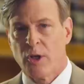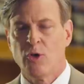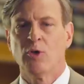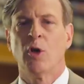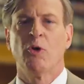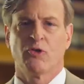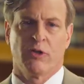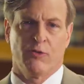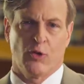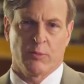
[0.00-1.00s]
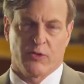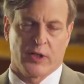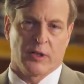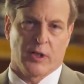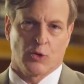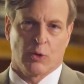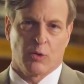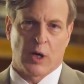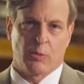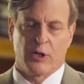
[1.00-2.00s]
You know most of the forms of intellectual
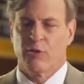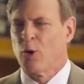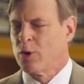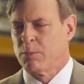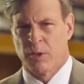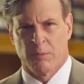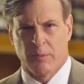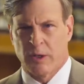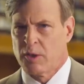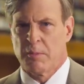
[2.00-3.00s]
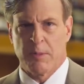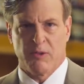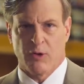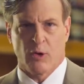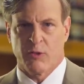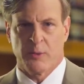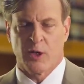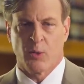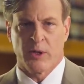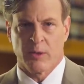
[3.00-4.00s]
property. You've heard them and you may be very
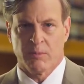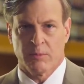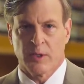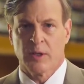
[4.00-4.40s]
familiar with them.